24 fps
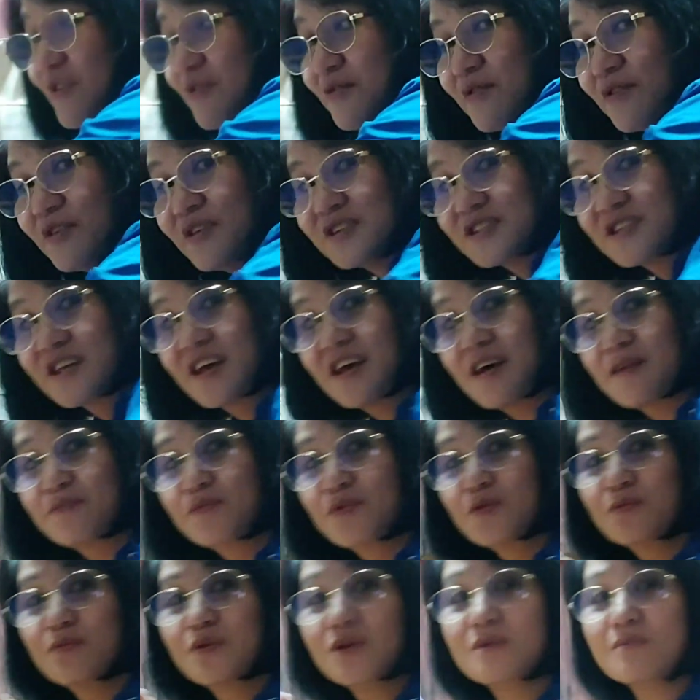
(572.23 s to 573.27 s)
of course, I have
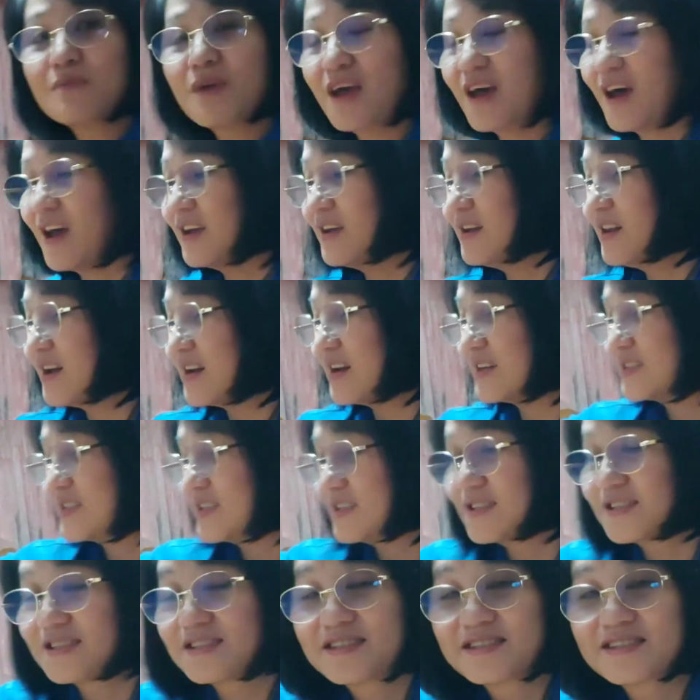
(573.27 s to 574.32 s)
to bring my
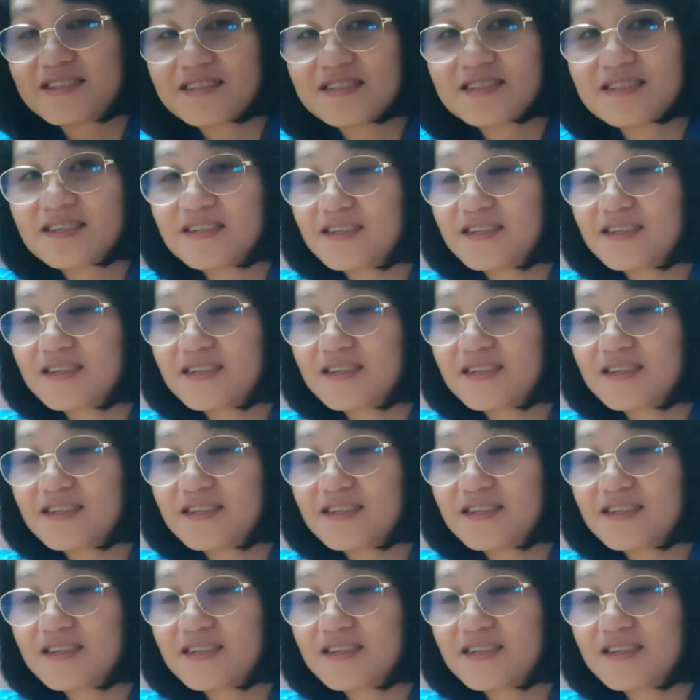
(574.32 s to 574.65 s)
eyeglasses.